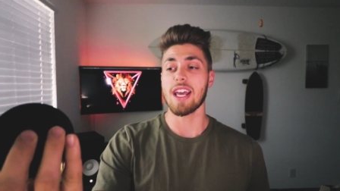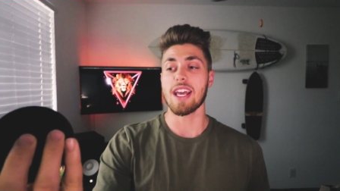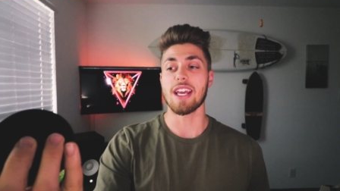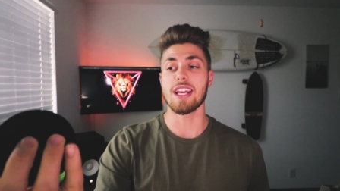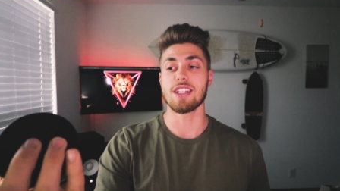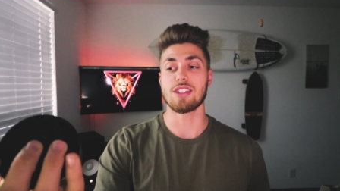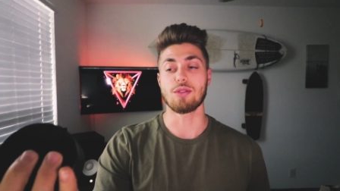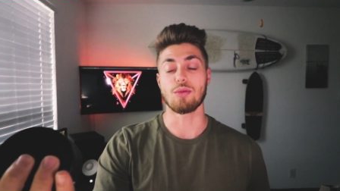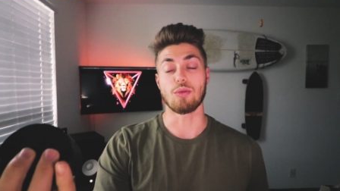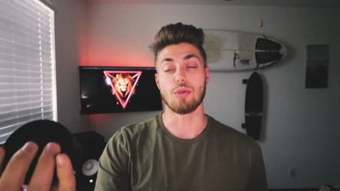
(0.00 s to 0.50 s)

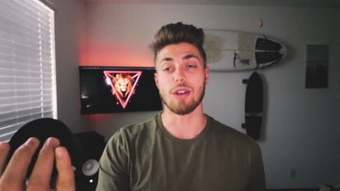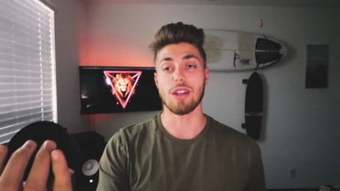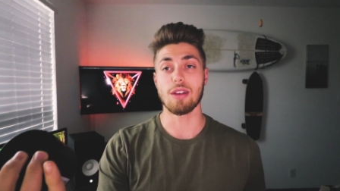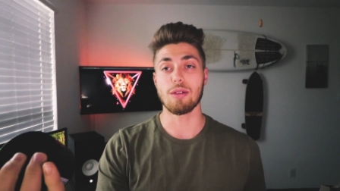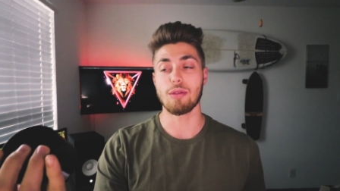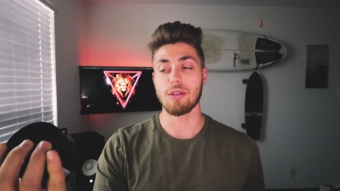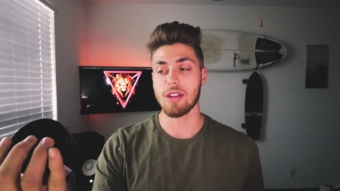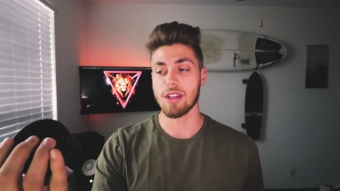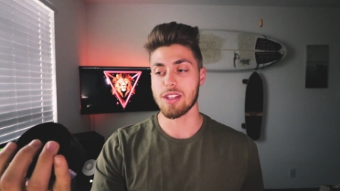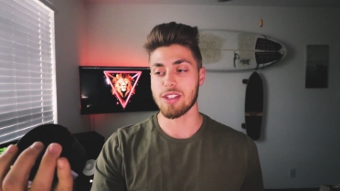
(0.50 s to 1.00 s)
It's
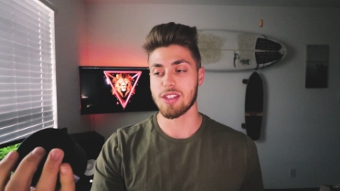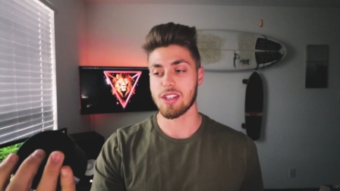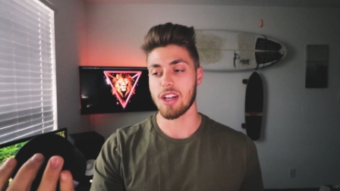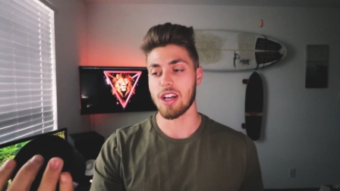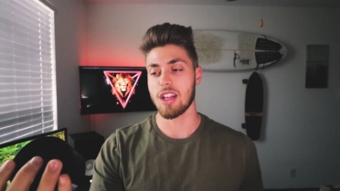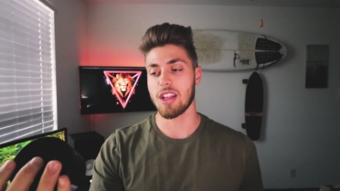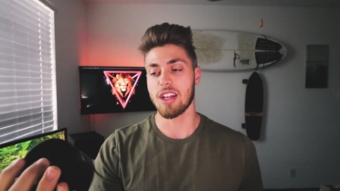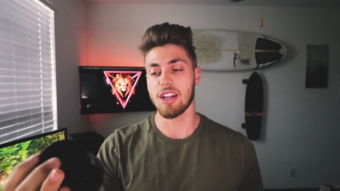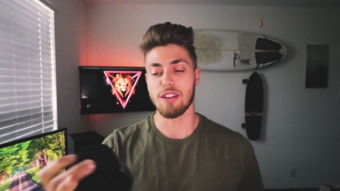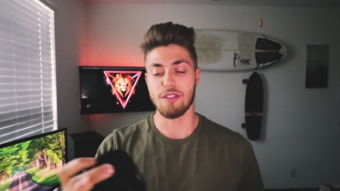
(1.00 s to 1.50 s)
really, really
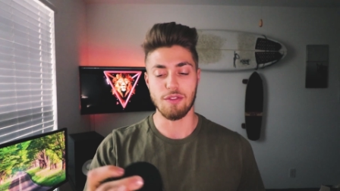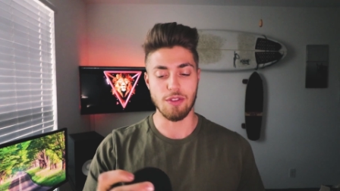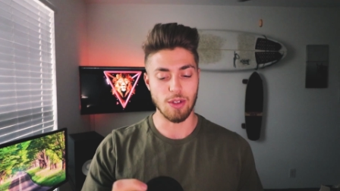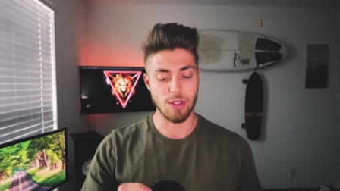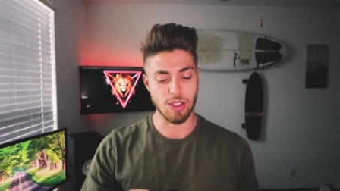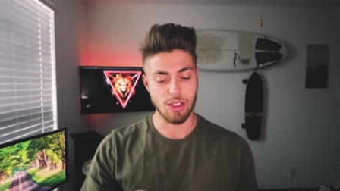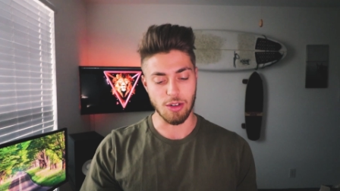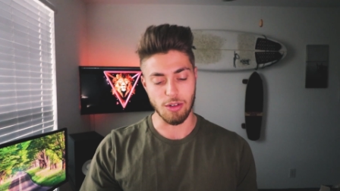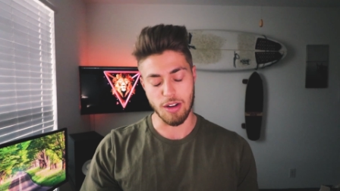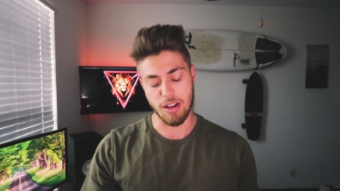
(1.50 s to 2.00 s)
solid. It
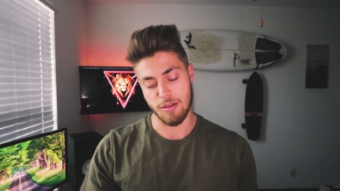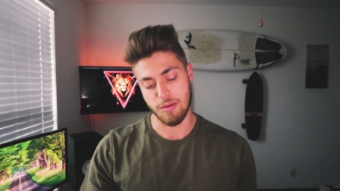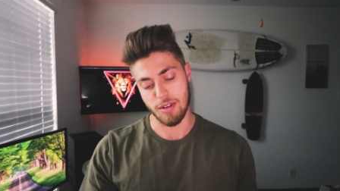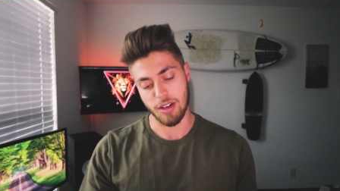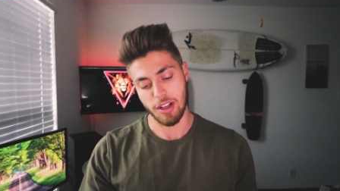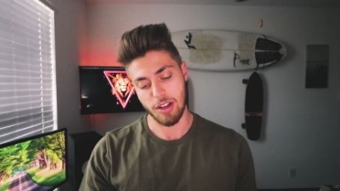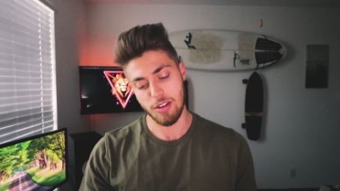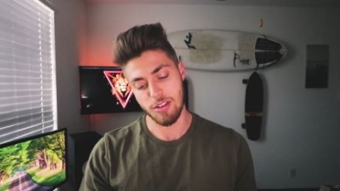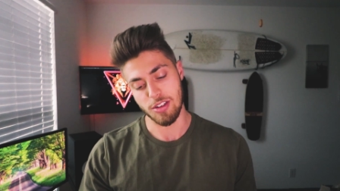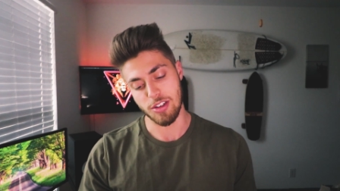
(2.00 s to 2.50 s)
feels great when
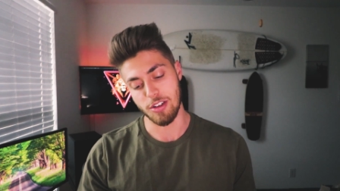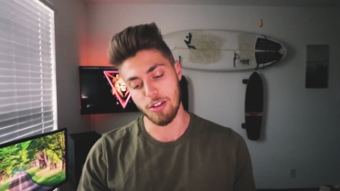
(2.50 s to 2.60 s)
it goes